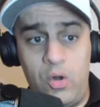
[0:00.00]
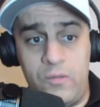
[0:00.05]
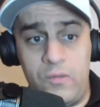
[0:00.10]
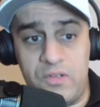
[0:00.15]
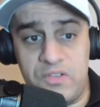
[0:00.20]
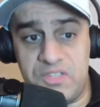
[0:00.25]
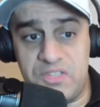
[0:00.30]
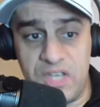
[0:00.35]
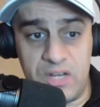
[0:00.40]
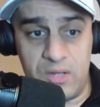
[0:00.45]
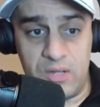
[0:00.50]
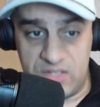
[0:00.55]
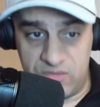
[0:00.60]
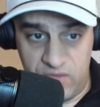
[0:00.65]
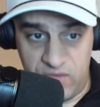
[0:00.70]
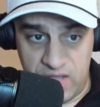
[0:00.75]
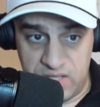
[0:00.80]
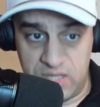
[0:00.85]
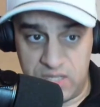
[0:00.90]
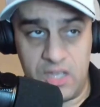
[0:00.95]
Holyfield said to
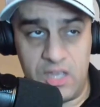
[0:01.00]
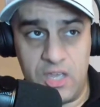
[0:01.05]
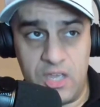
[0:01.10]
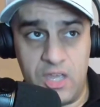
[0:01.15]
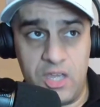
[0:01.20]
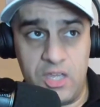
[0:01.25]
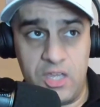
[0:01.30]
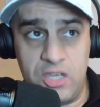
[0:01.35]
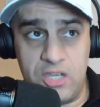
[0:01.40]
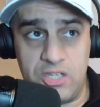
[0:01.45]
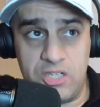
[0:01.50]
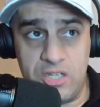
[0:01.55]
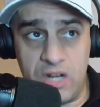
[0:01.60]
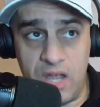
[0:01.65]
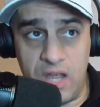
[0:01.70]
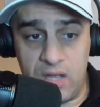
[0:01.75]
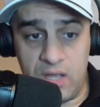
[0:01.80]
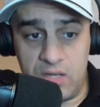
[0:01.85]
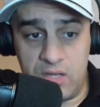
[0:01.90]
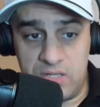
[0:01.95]
his face, "You
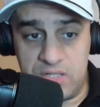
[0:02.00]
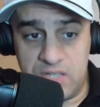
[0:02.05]
should have